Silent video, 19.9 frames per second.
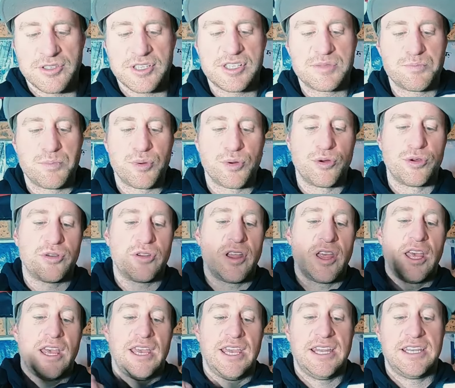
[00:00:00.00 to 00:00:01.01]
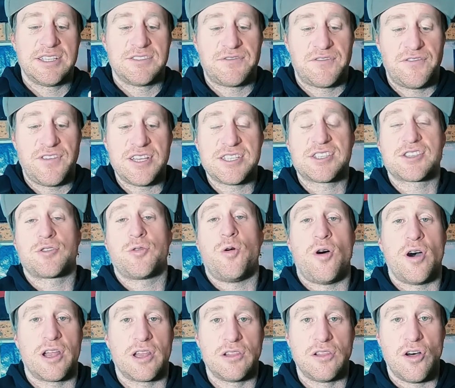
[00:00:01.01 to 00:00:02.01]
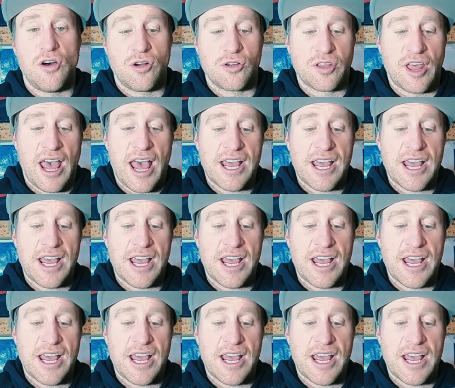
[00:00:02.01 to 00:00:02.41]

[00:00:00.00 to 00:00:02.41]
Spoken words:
on this boot, it is fits quite long.